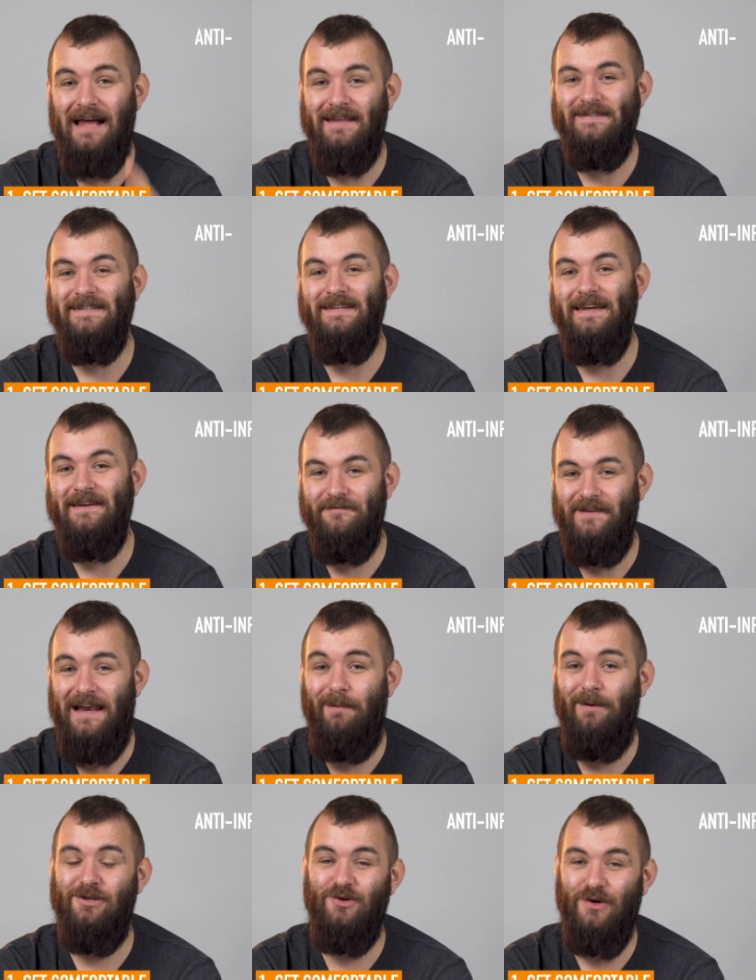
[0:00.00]

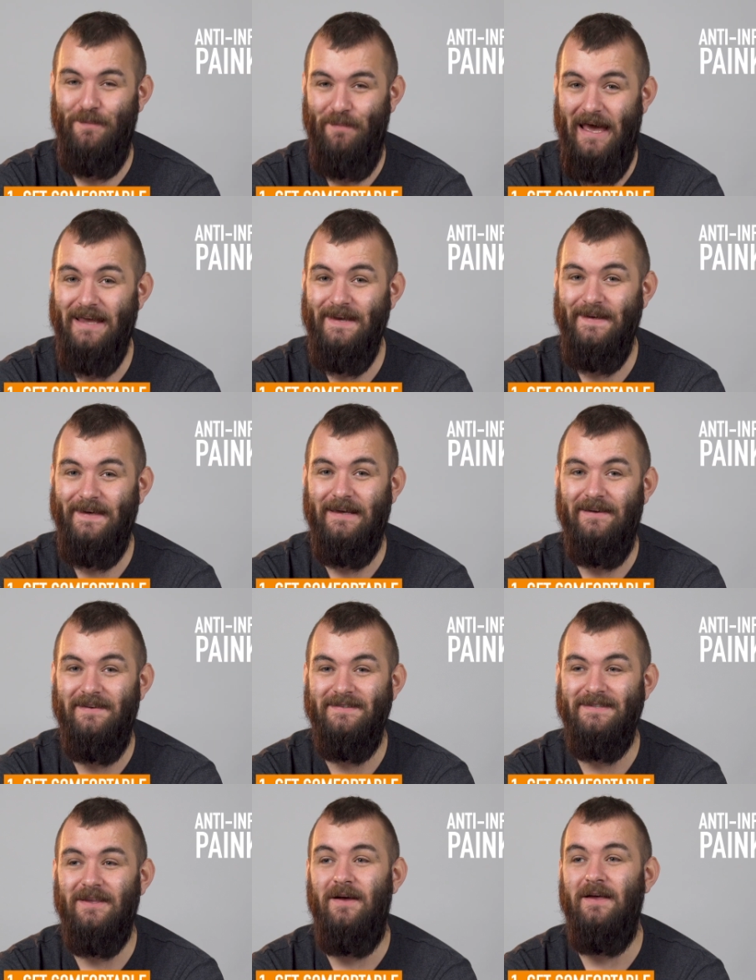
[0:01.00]
anti-inflammatory
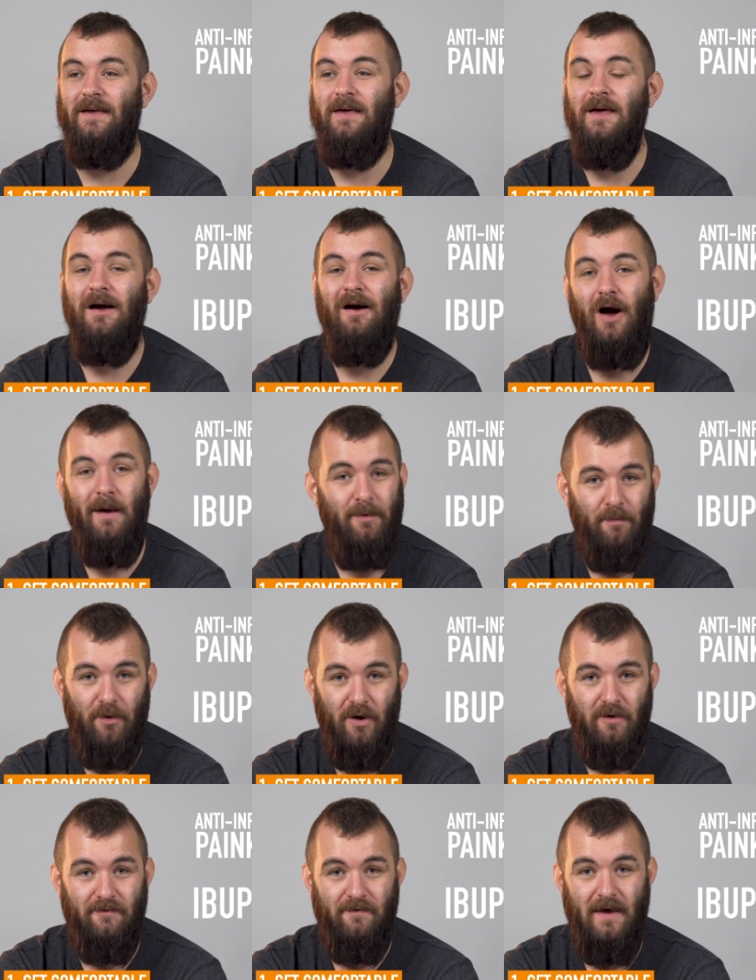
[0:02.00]
painkillers like
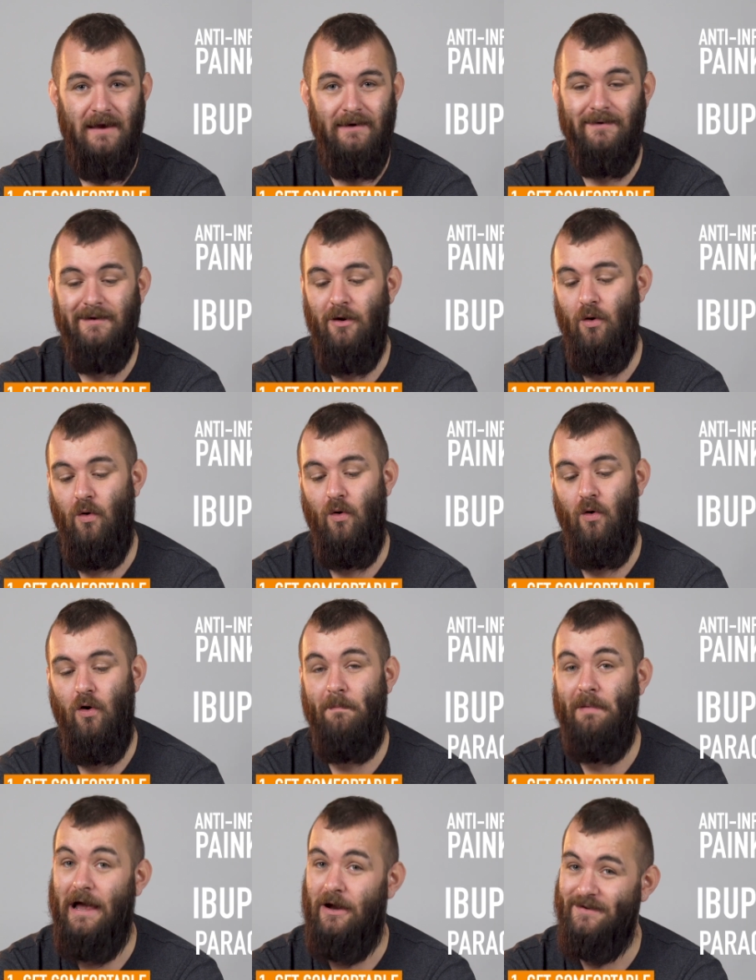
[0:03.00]
ibuprofen or
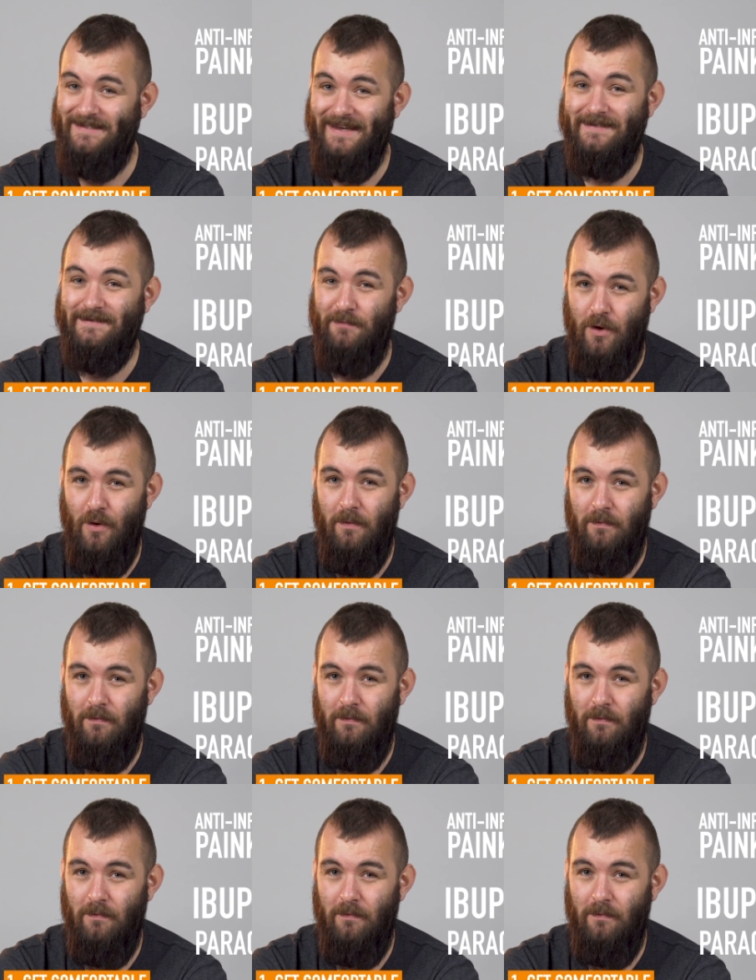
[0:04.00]
paracetamol.